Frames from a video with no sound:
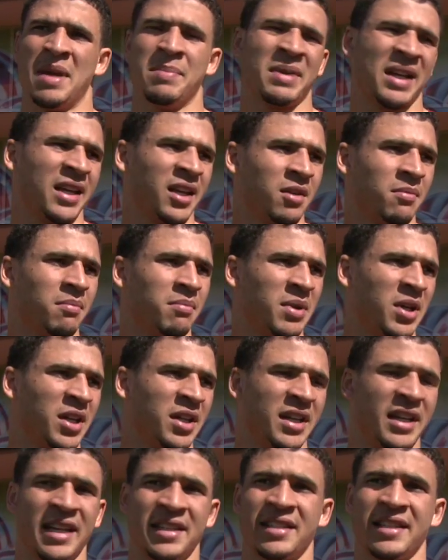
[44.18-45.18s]
make him,
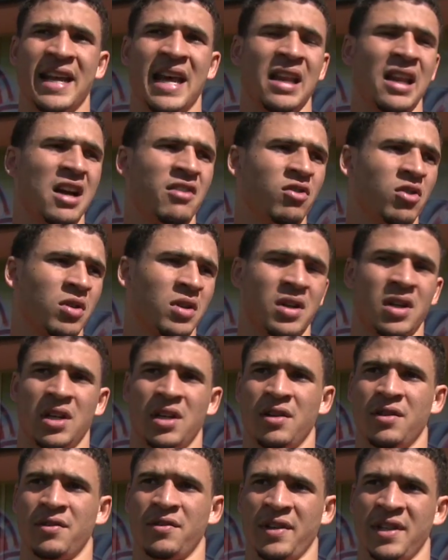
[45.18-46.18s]
but get to that level
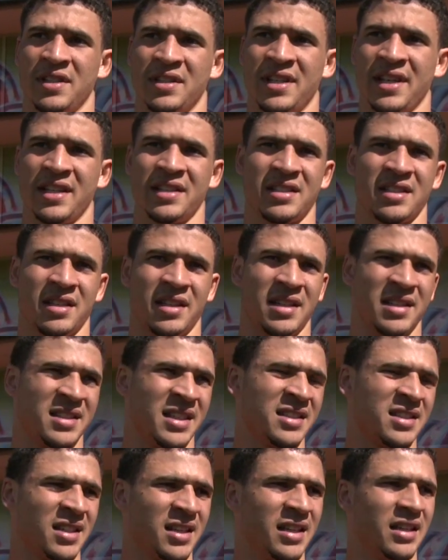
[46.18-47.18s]
of
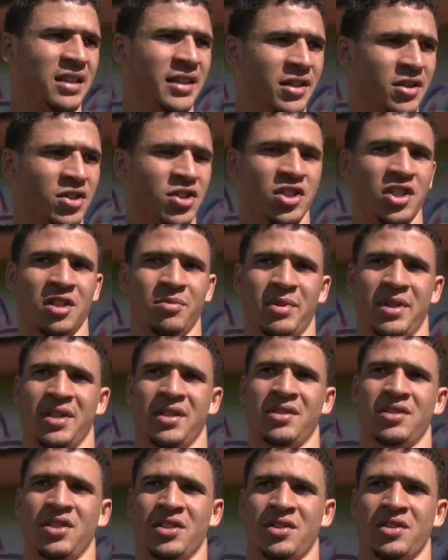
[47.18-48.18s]
intensity, leadership,
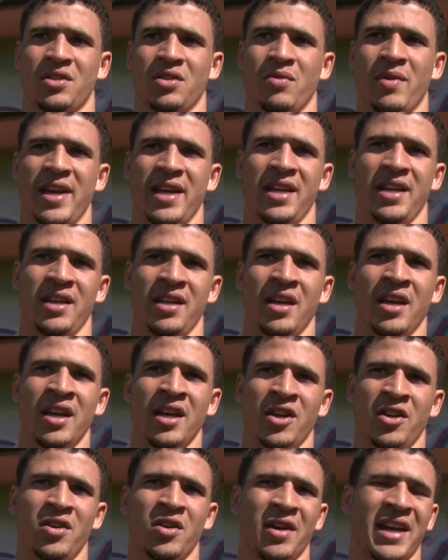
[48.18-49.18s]
and just the way he,
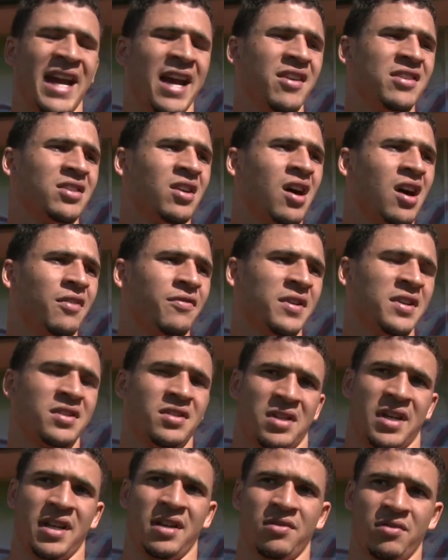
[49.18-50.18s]
carries the
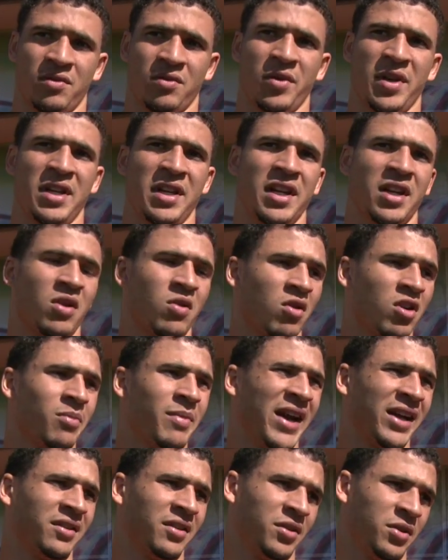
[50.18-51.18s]
offense like we need a
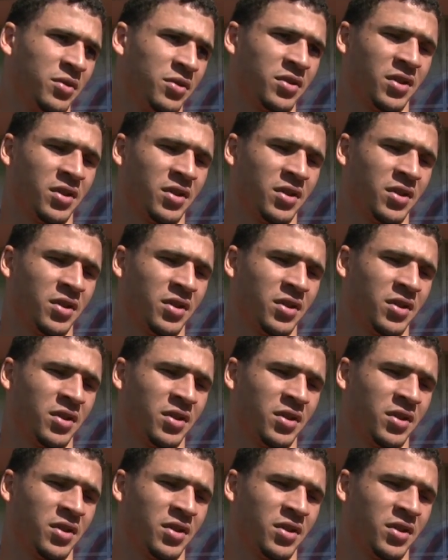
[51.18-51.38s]
quarterback to do.